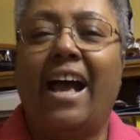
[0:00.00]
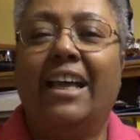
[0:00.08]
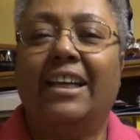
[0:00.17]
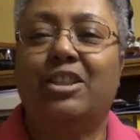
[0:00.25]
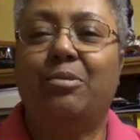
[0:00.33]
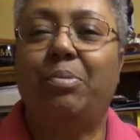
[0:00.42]

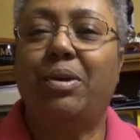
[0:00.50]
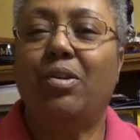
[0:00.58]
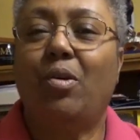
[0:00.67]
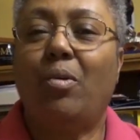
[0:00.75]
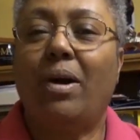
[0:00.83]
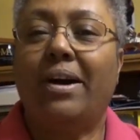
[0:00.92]
It's been
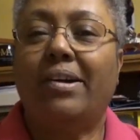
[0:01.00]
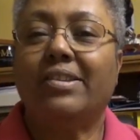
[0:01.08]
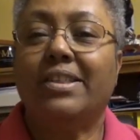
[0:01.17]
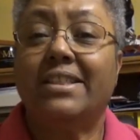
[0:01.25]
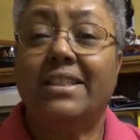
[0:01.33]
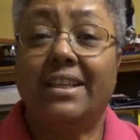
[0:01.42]
a while
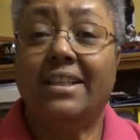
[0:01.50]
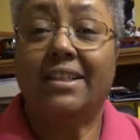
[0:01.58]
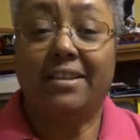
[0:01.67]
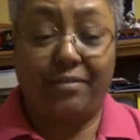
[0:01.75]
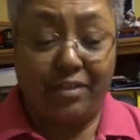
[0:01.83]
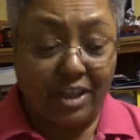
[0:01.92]
since I
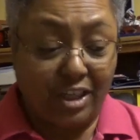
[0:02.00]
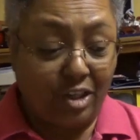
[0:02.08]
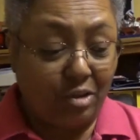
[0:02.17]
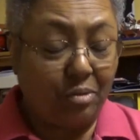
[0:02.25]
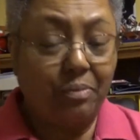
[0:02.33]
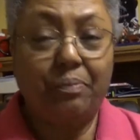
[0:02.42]
did a
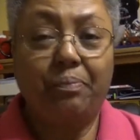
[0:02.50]
video.